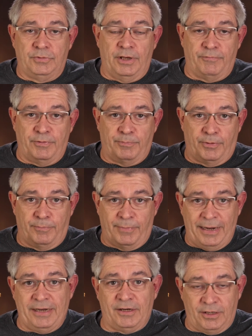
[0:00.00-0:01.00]
if you put
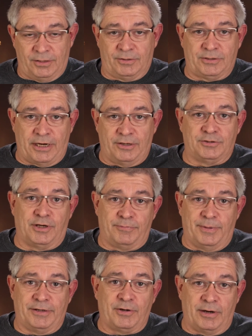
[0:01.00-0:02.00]
my tires off
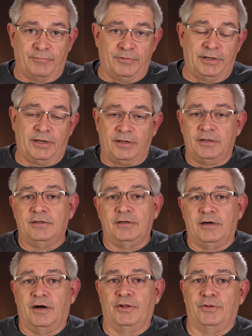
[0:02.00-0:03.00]
my Crown Vic
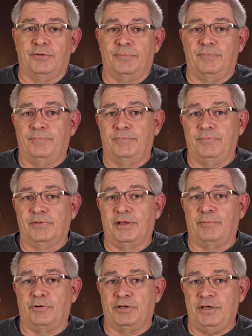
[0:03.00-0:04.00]
on the
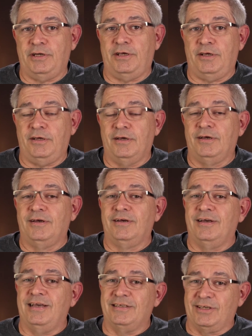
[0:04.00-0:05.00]
Lamborghini,
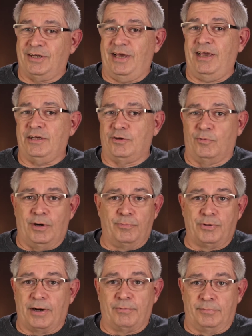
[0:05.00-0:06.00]
is it going to handle well?
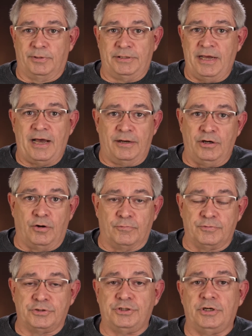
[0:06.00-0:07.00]
Probably not. No,
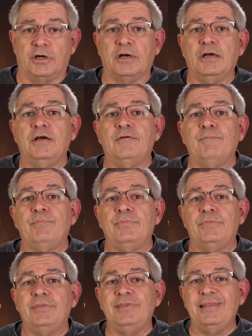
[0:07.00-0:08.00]
for sure.
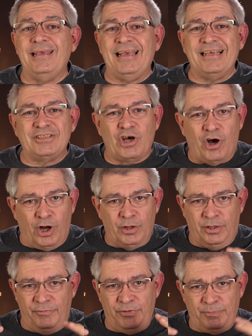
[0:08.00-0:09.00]
It's
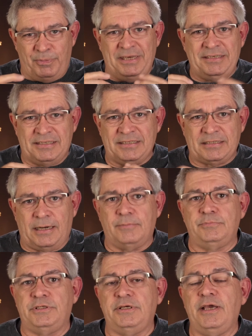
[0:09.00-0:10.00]
all of the pieces
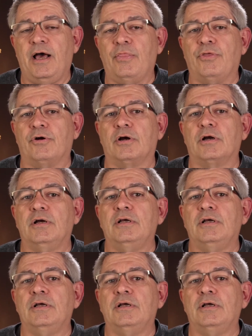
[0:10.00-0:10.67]
come together.